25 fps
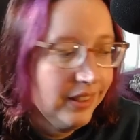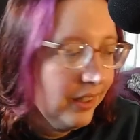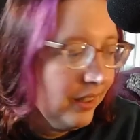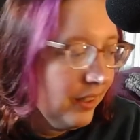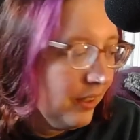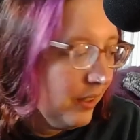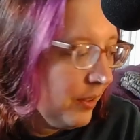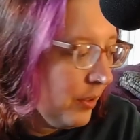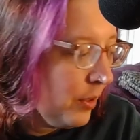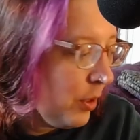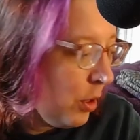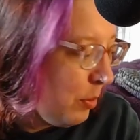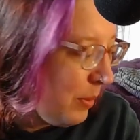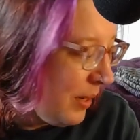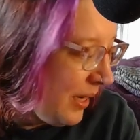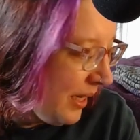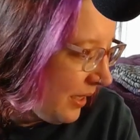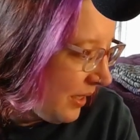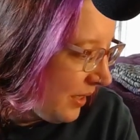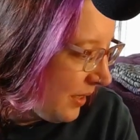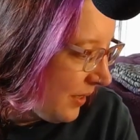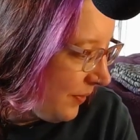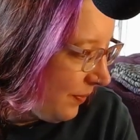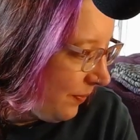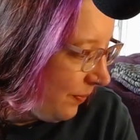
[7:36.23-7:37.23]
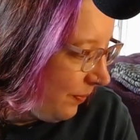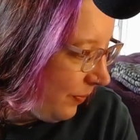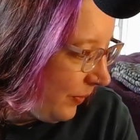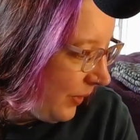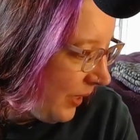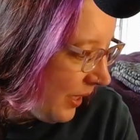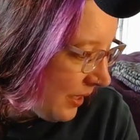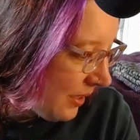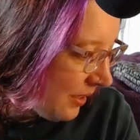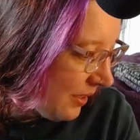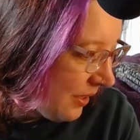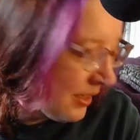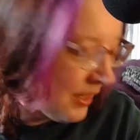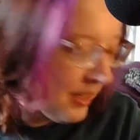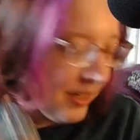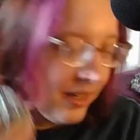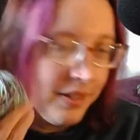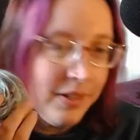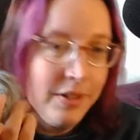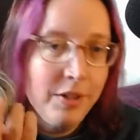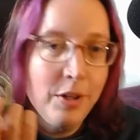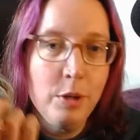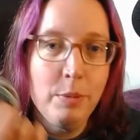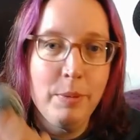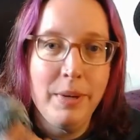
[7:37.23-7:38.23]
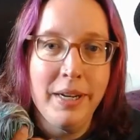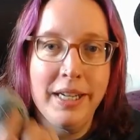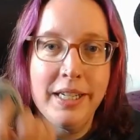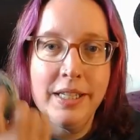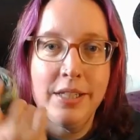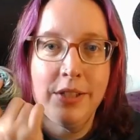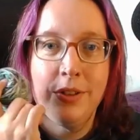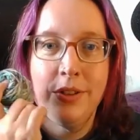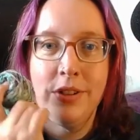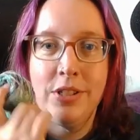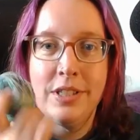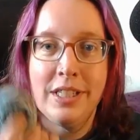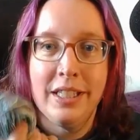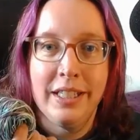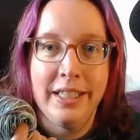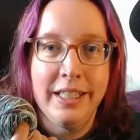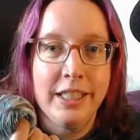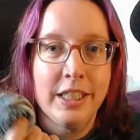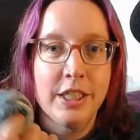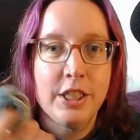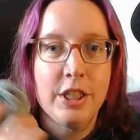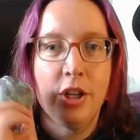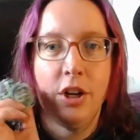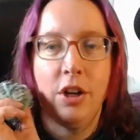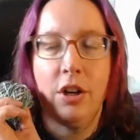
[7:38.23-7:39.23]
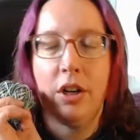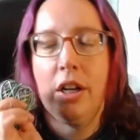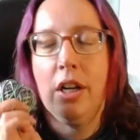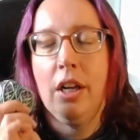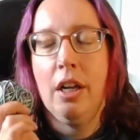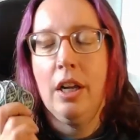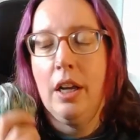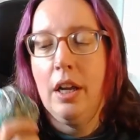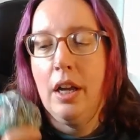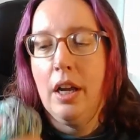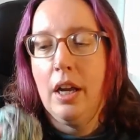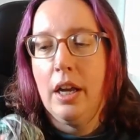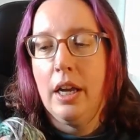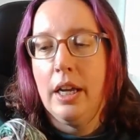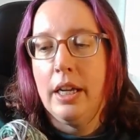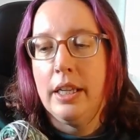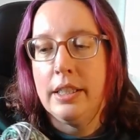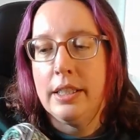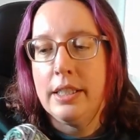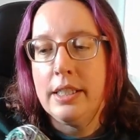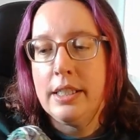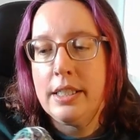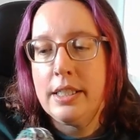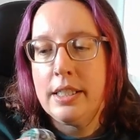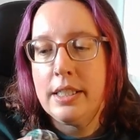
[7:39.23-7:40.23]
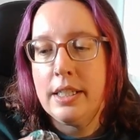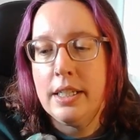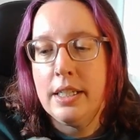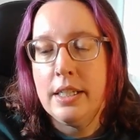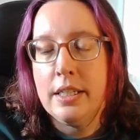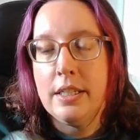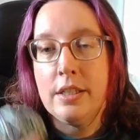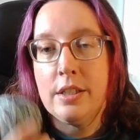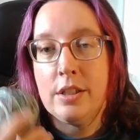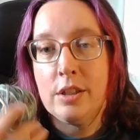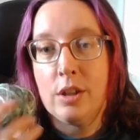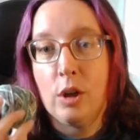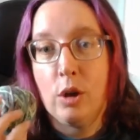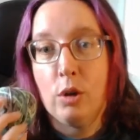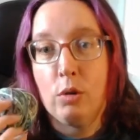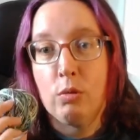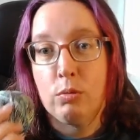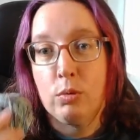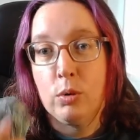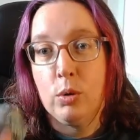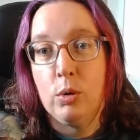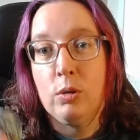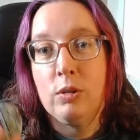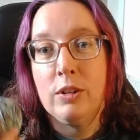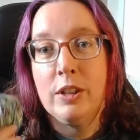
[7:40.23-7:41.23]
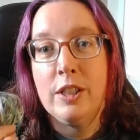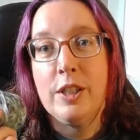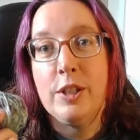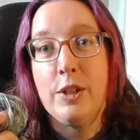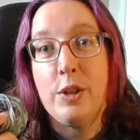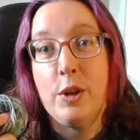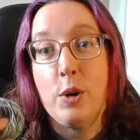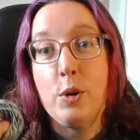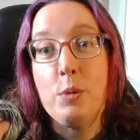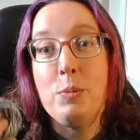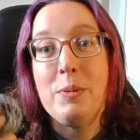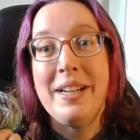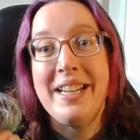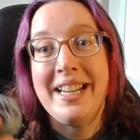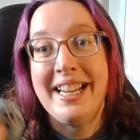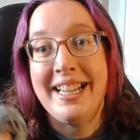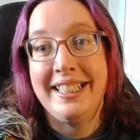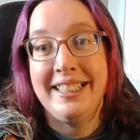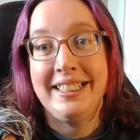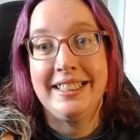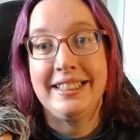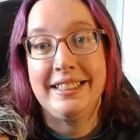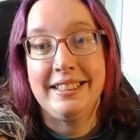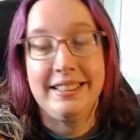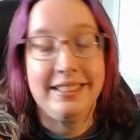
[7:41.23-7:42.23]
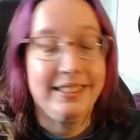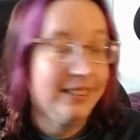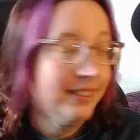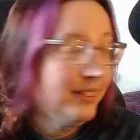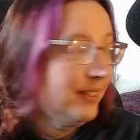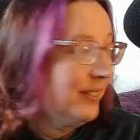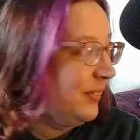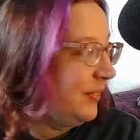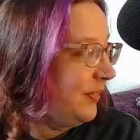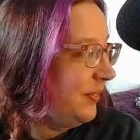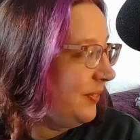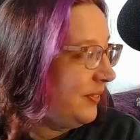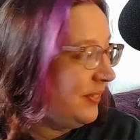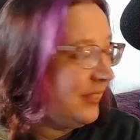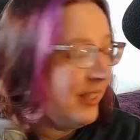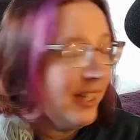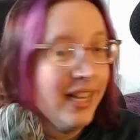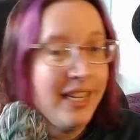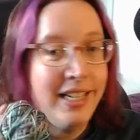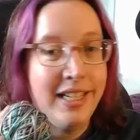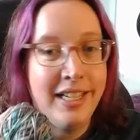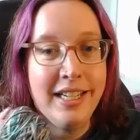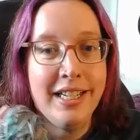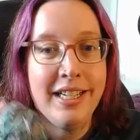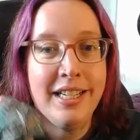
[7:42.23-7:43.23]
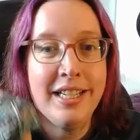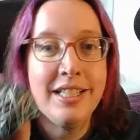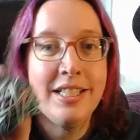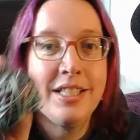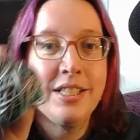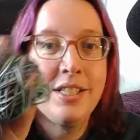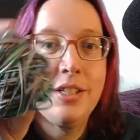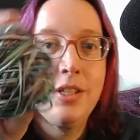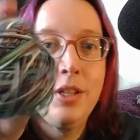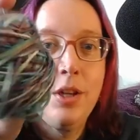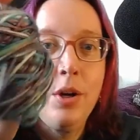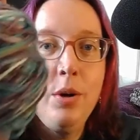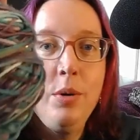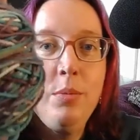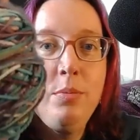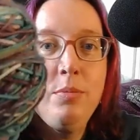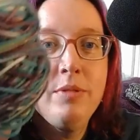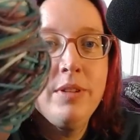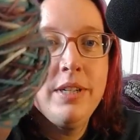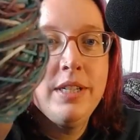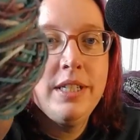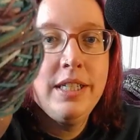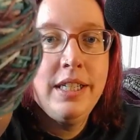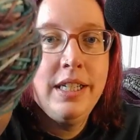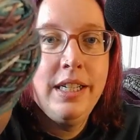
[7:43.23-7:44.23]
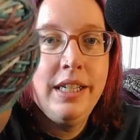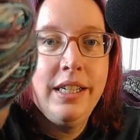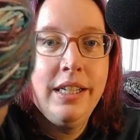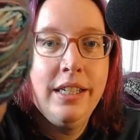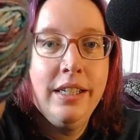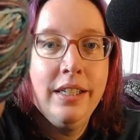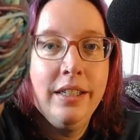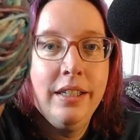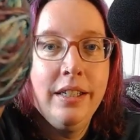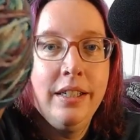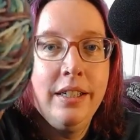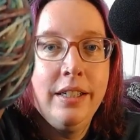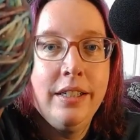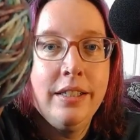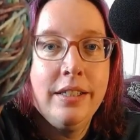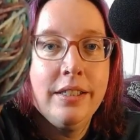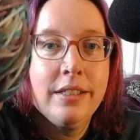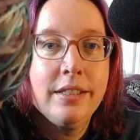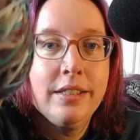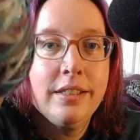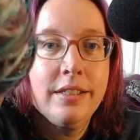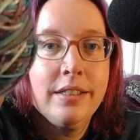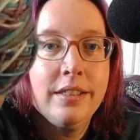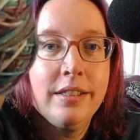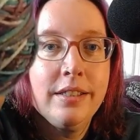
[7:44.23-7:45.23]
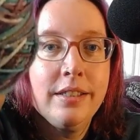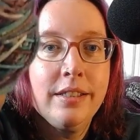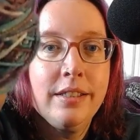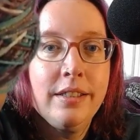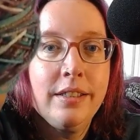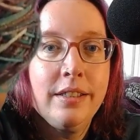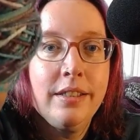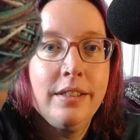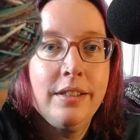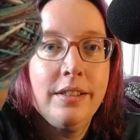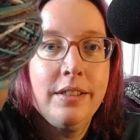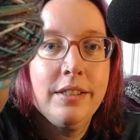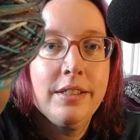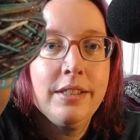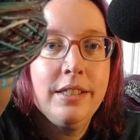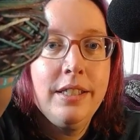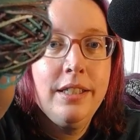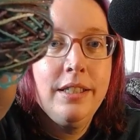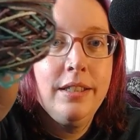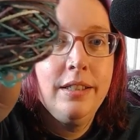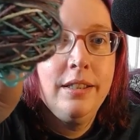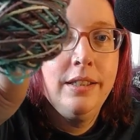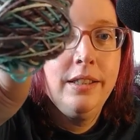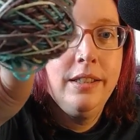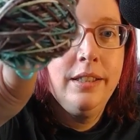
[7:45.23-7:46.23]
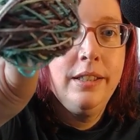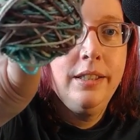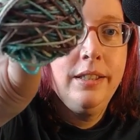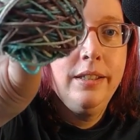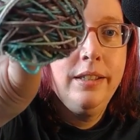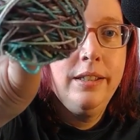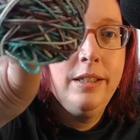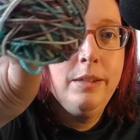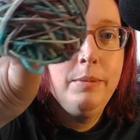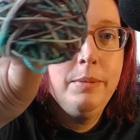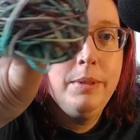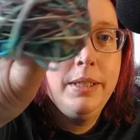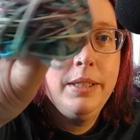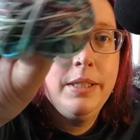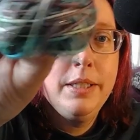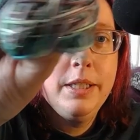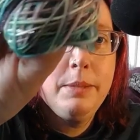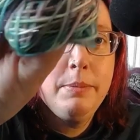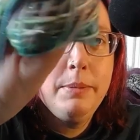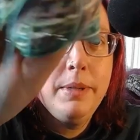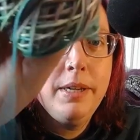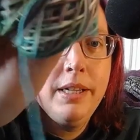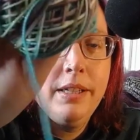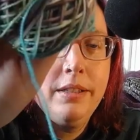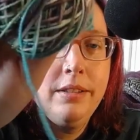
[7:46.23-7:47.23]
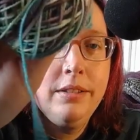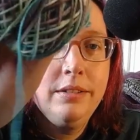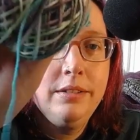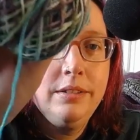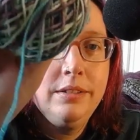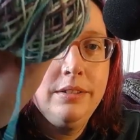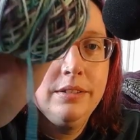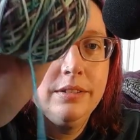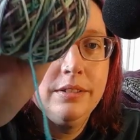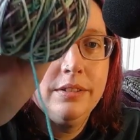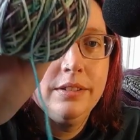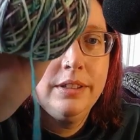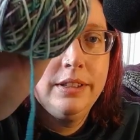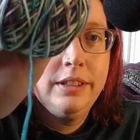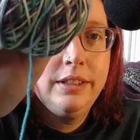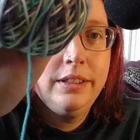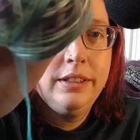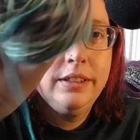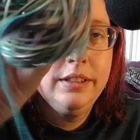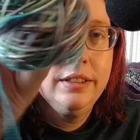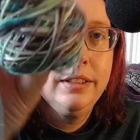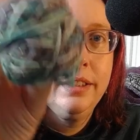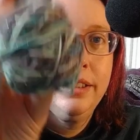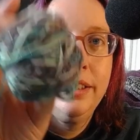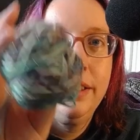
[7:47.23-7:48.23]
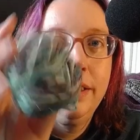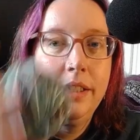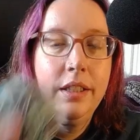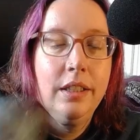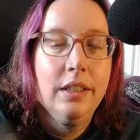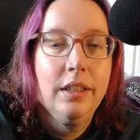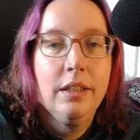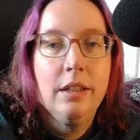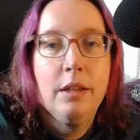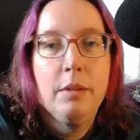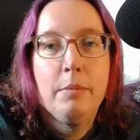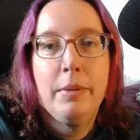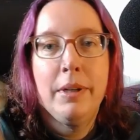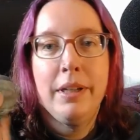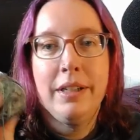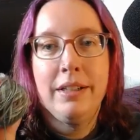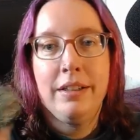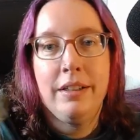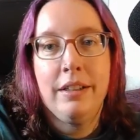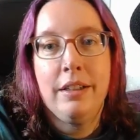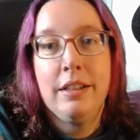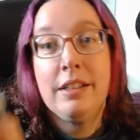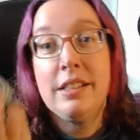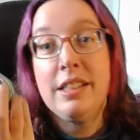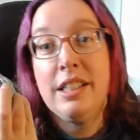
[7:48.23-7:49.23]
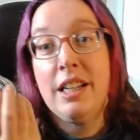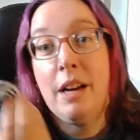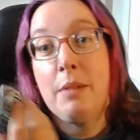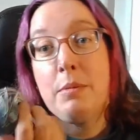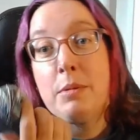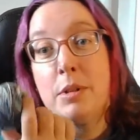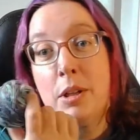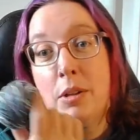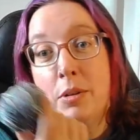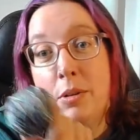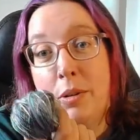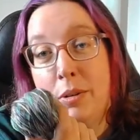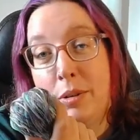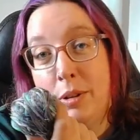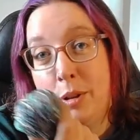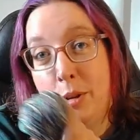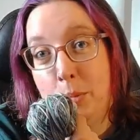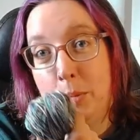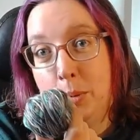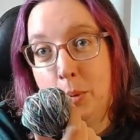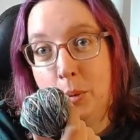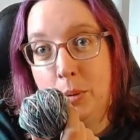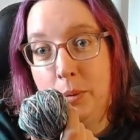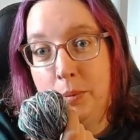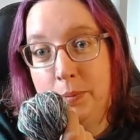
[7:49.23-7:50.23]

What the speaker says: Gnome Acres. Yes, it's another Gnome Acres who's Stellina sock. This is Aurora Gnomealis, and it is so pretty. As you can see a little bit of the sparkle, but you can see I'm showing you a little ball